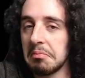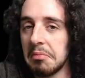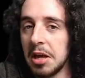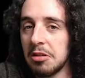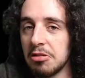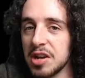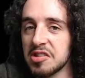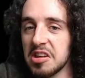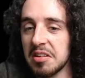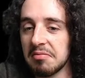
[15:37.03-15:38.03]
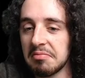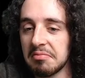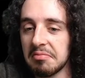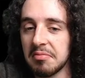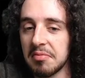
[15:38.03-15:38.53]
Interesting.
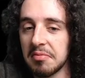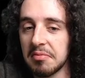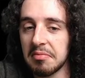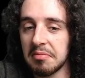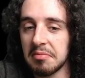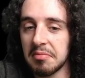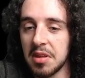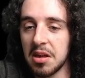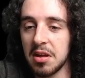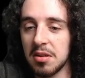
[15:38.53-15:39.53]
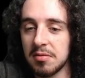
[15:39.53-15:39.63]
Huh.